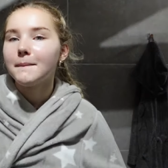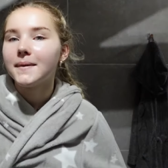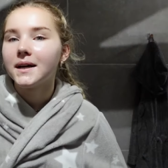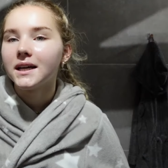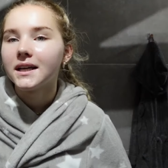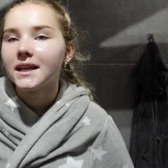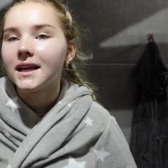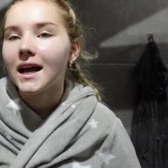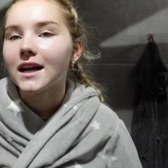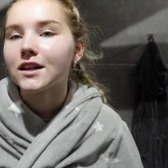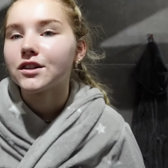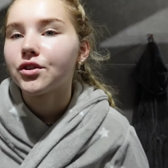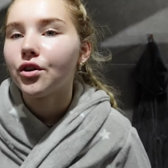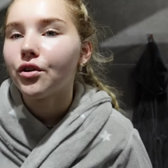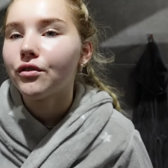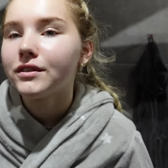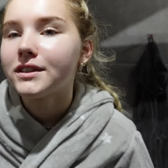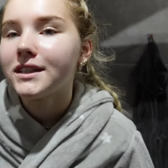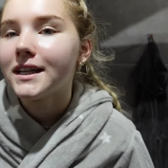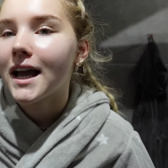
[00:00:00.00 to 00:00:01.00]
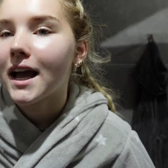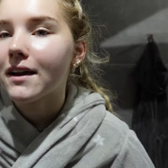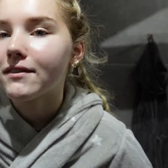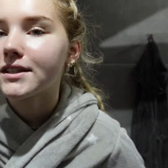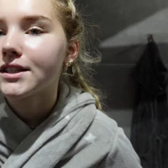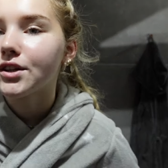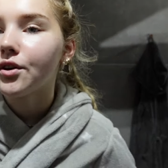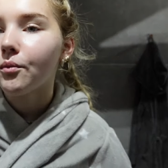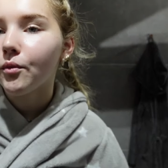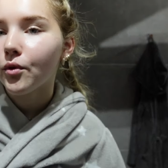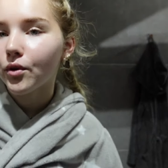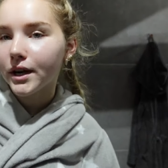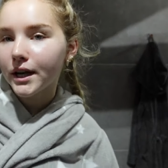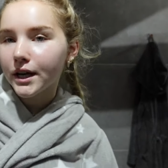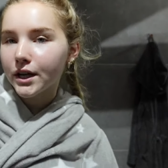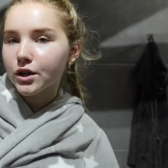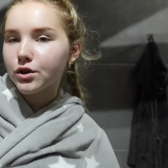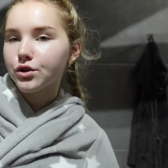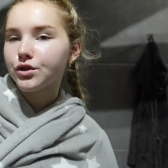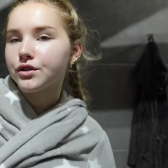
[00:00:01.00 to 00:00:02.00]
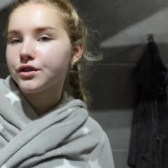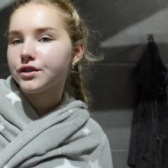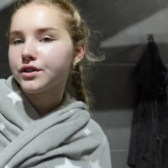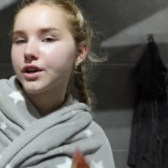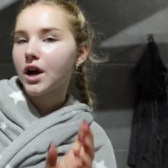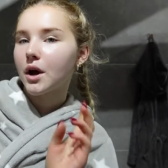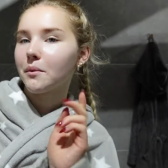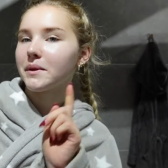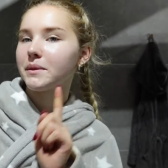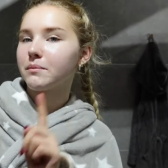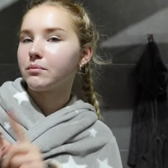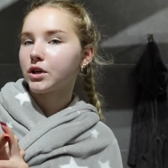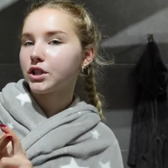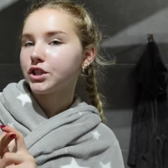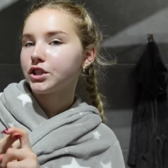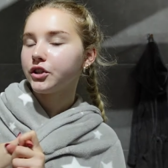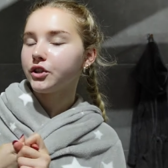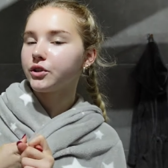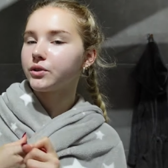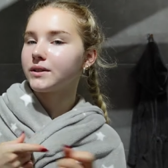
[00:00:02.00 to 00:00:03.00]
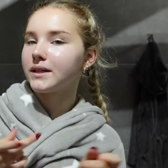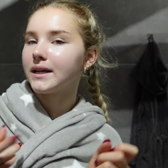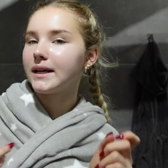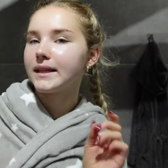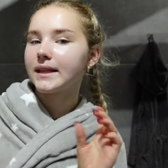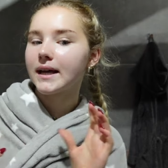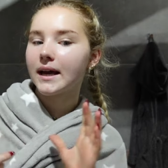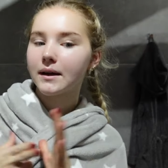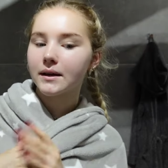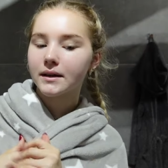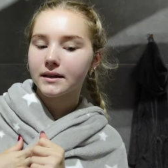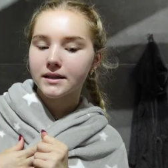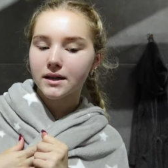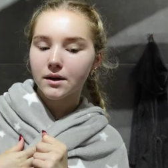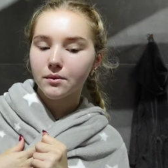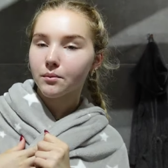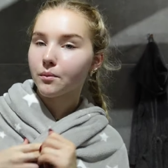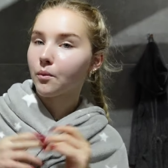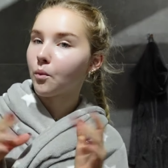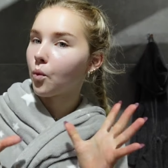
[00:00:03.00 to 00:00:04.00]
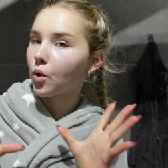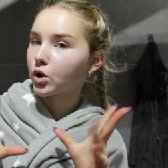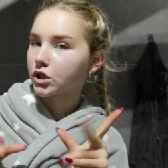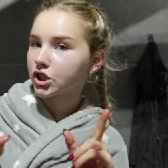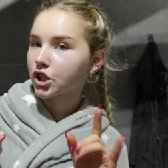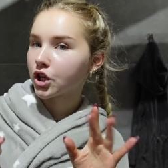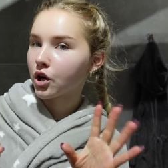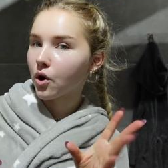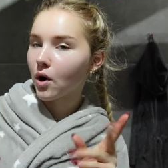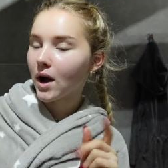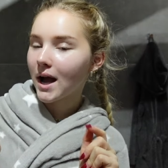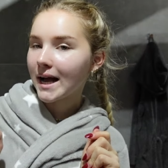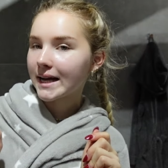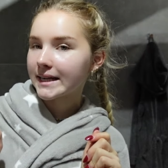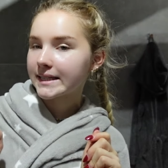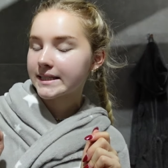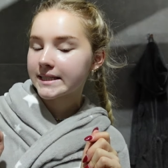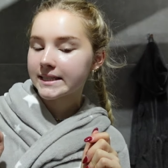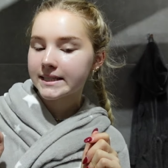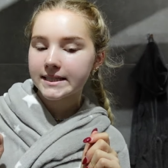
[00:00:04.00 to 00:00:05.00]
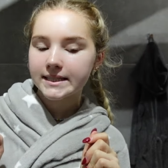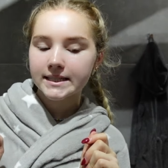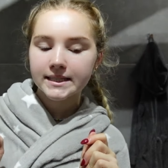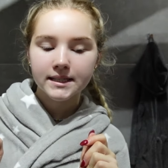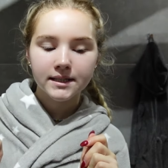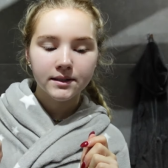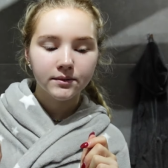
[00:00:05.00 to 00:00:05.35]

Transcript: But yeah, so obviously every single morning you should start with brushing your teeth and washing your hands.